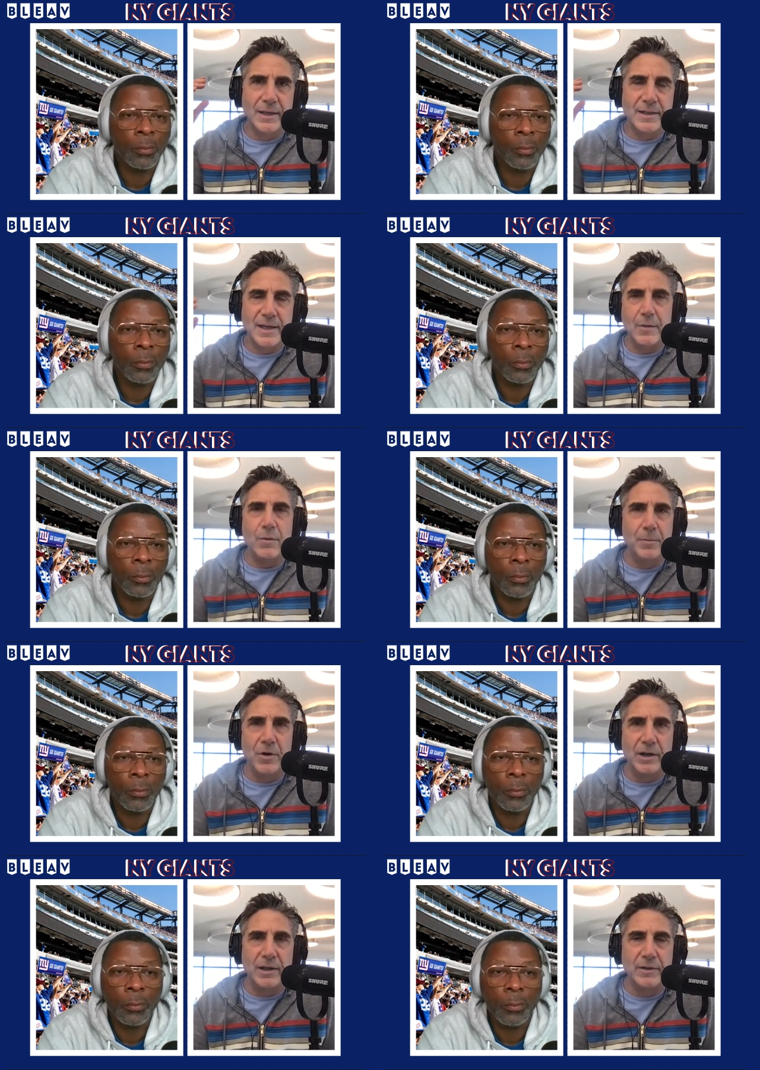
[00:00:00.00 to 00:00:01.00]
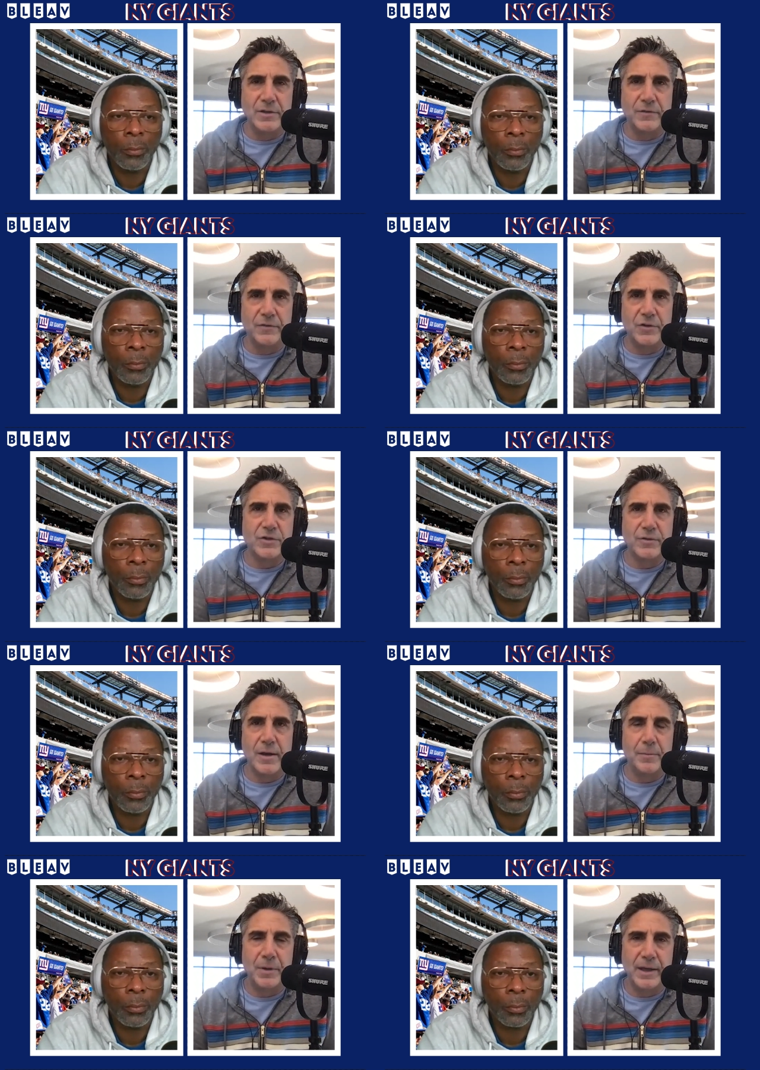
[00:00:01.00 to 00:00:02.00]
Speaker 1: Saquon Barkley was a first
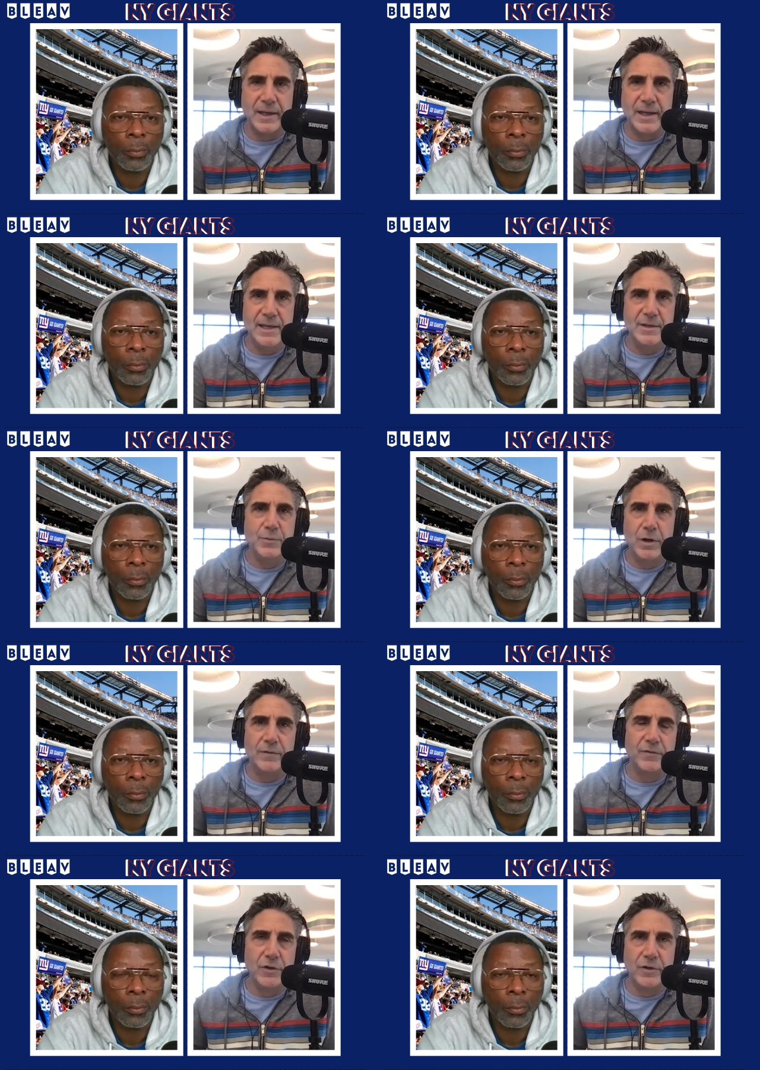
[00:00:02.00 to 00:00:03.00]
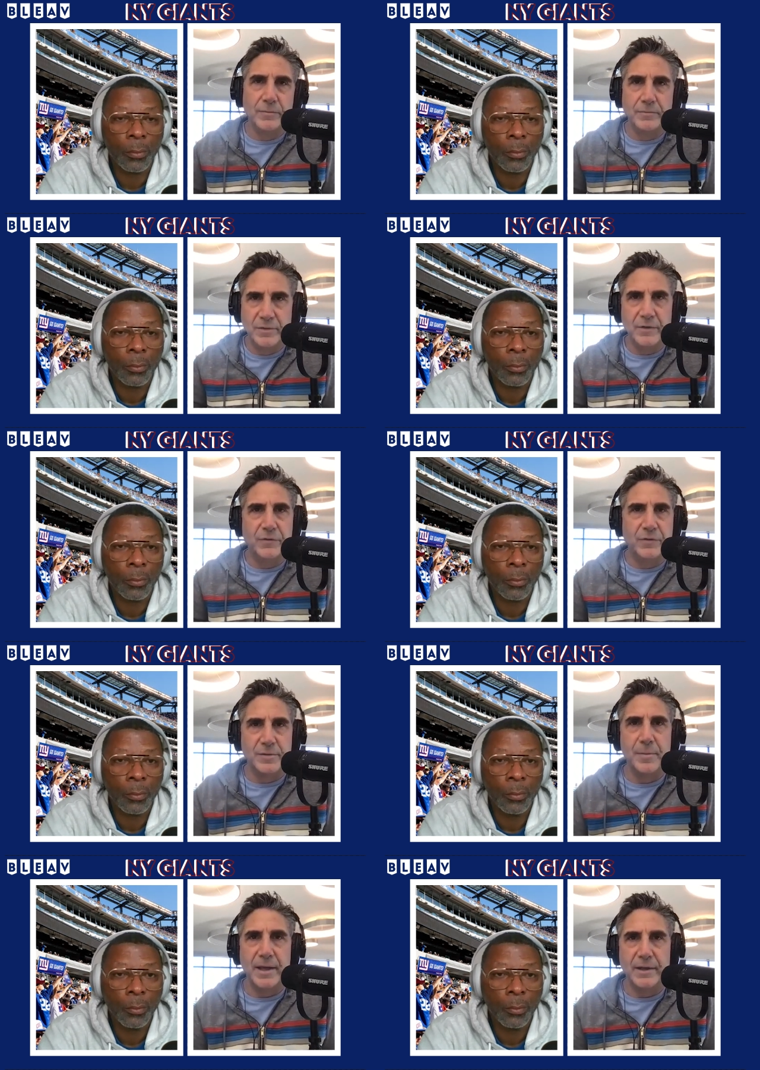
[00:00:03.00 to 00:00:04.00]
round pick. He's one of your
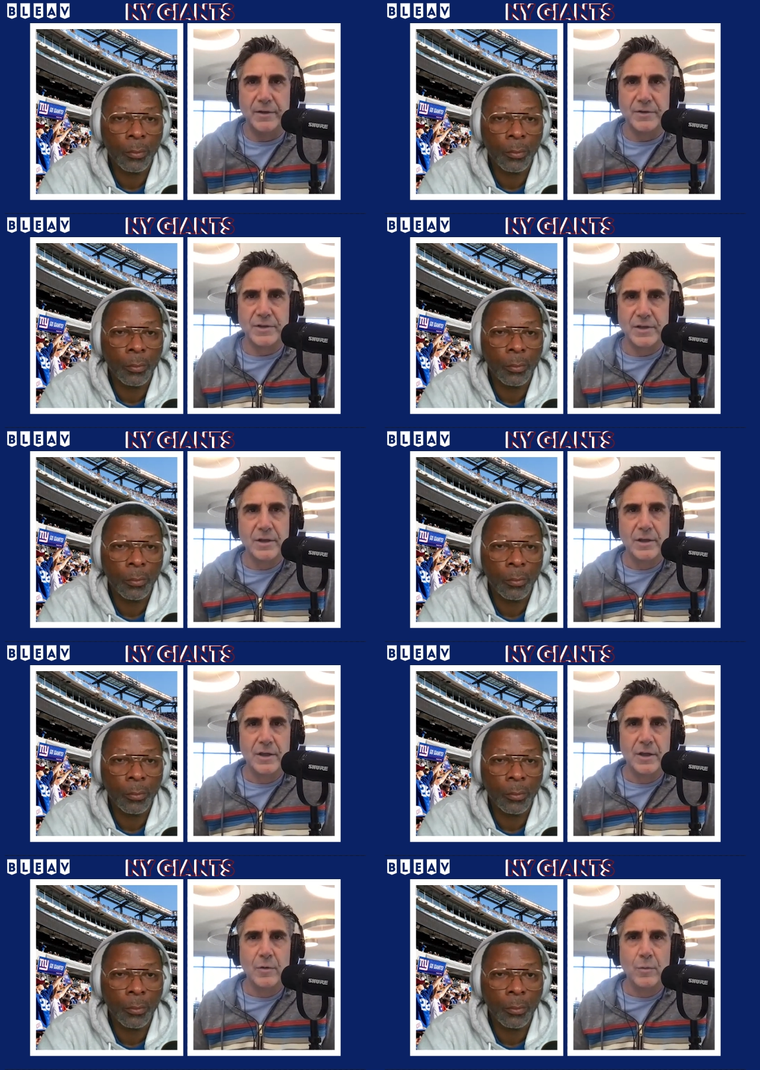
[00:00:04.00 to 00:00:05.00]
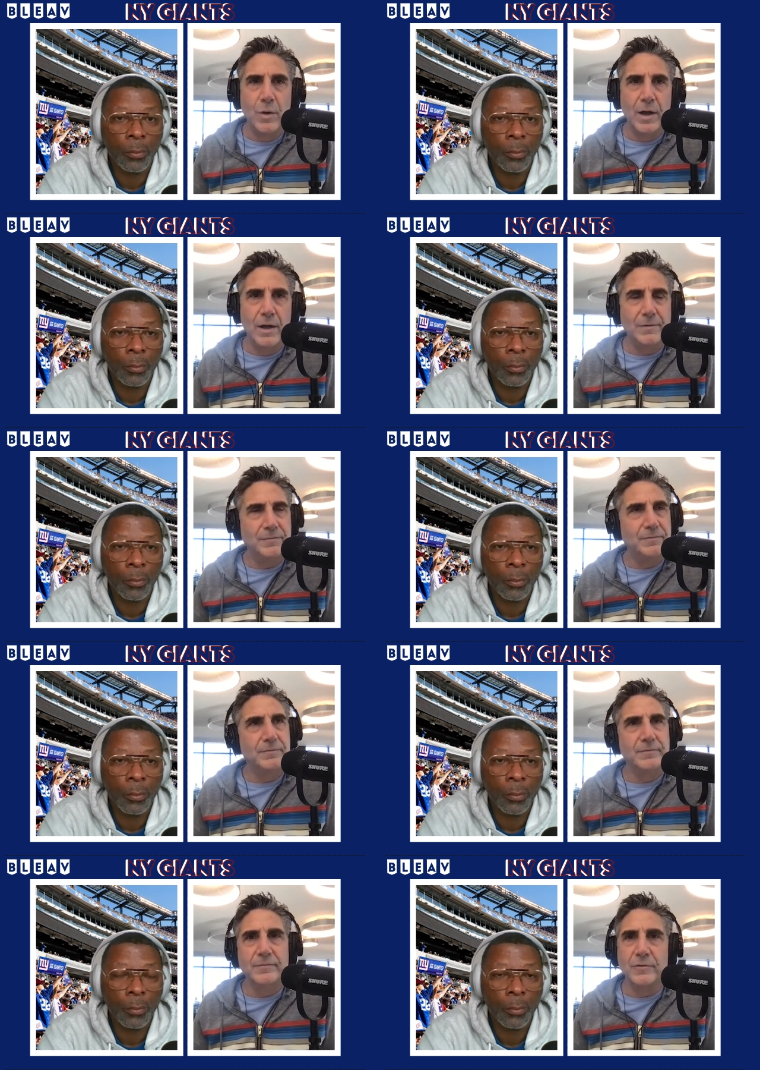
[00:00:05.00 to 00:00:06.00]
difference makers.
Speaker 2: Well,
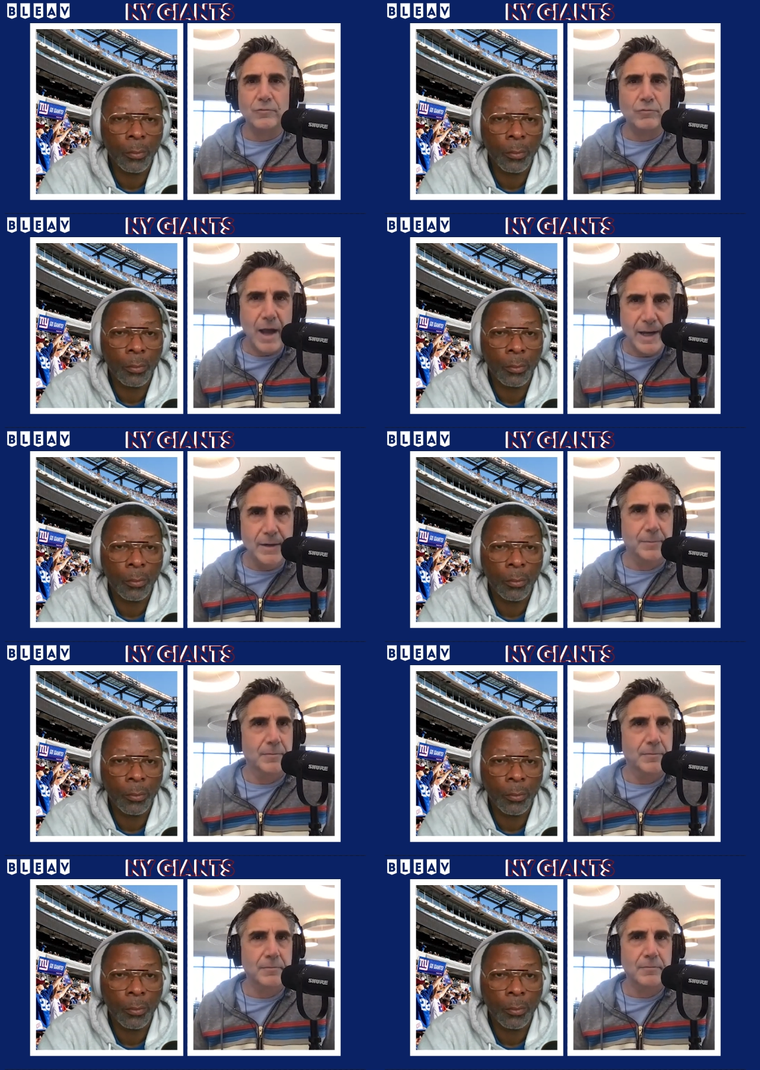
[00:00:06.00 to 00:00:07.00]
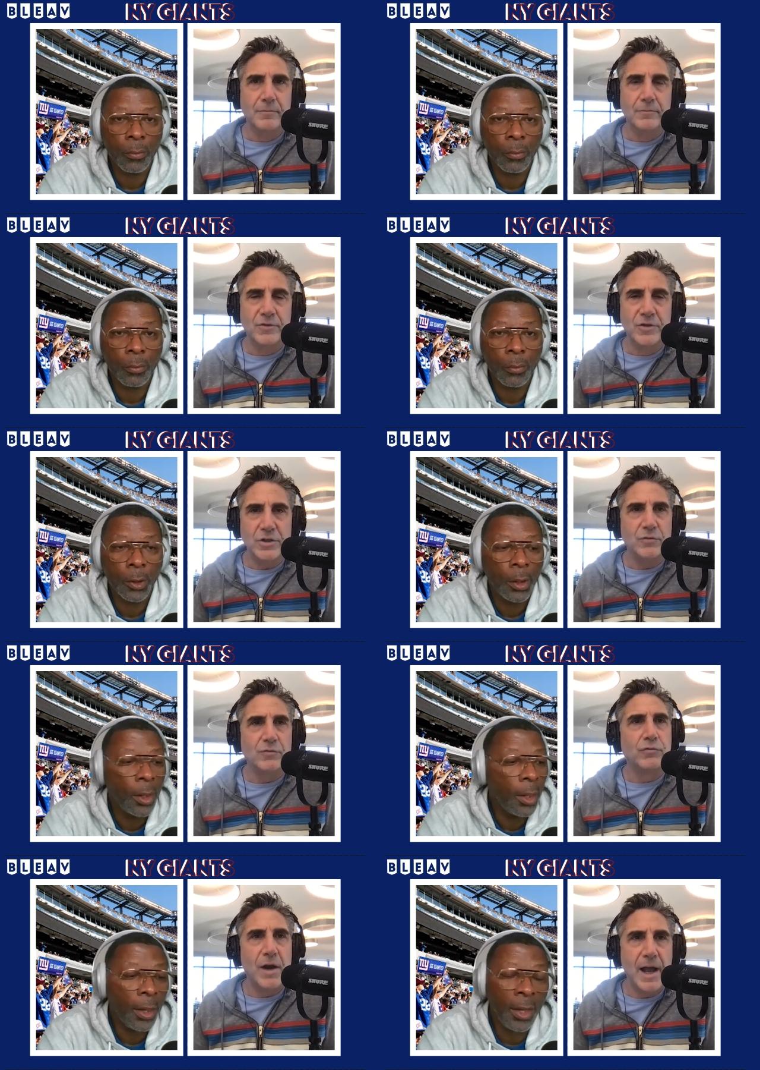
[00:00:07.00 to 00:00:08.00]
ride him. Just
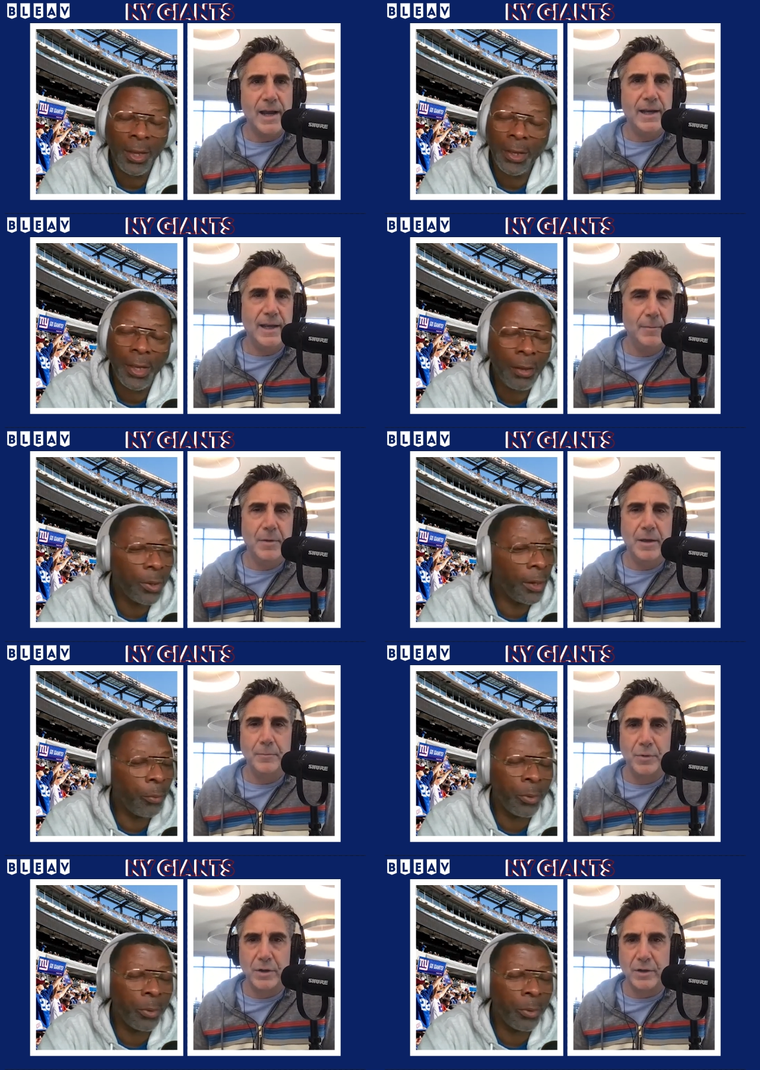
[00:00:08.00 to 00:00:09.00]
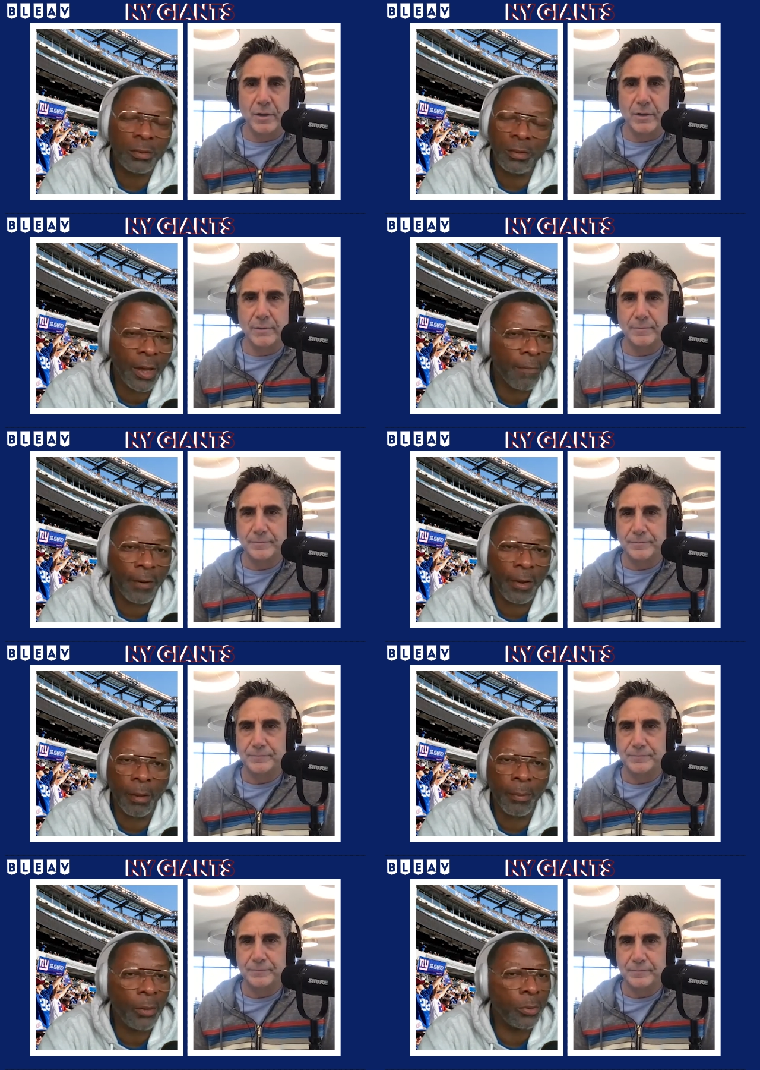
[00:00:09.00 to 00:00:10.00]
ride and he, him. It was there for
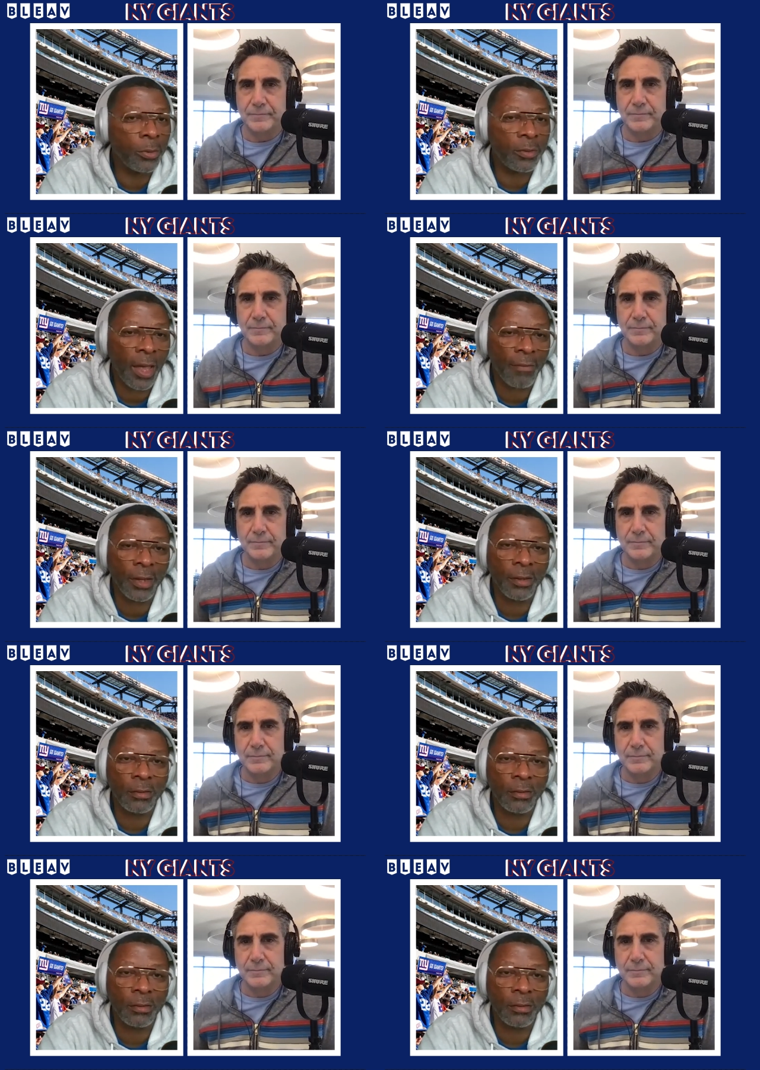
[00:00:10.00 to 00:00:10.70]
him. He was having